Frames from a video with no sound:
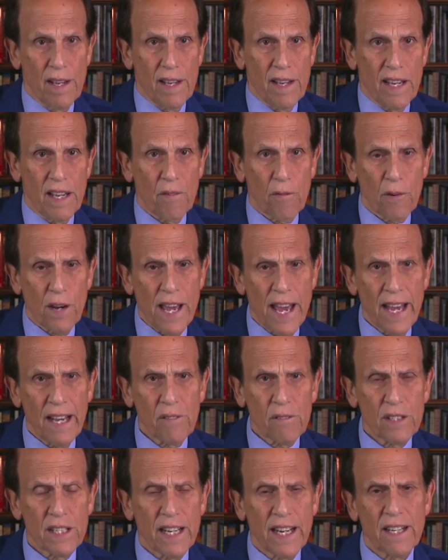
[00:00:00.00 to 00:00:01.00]
If we have
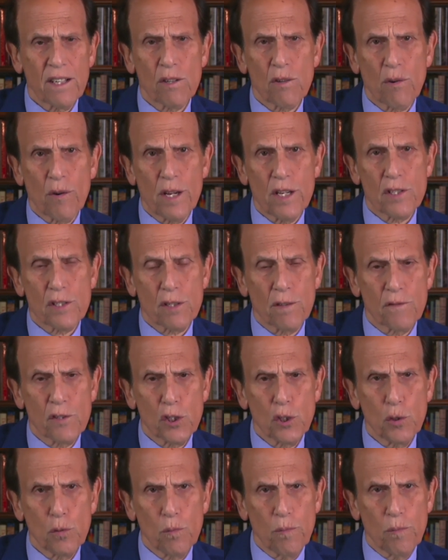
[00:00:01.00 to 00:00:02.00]
an increase of
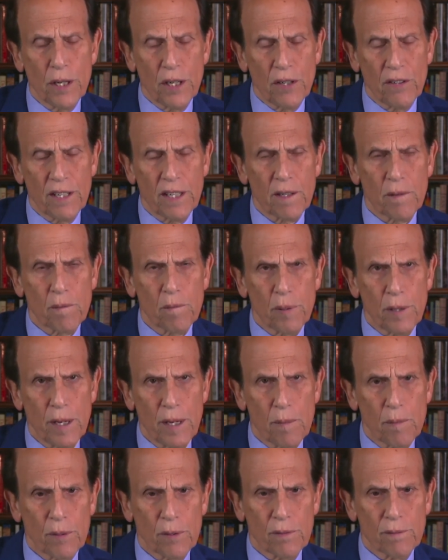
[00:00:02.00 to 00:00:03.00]
2 billion
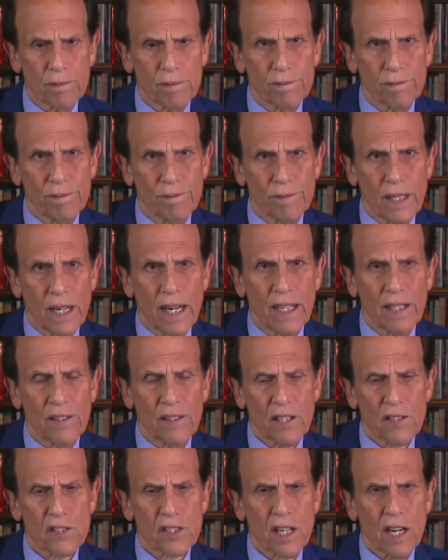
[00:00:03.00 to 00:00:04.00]
people on
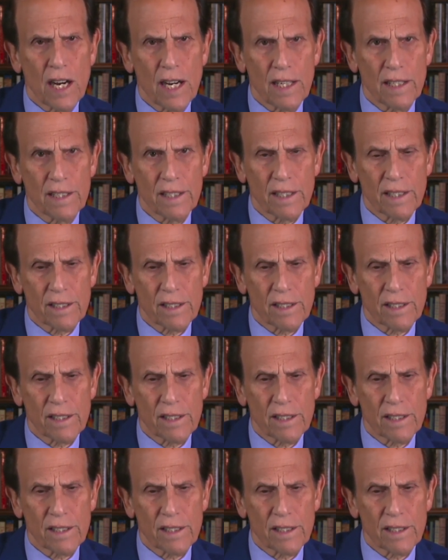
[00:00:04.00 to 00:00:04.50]
this continent,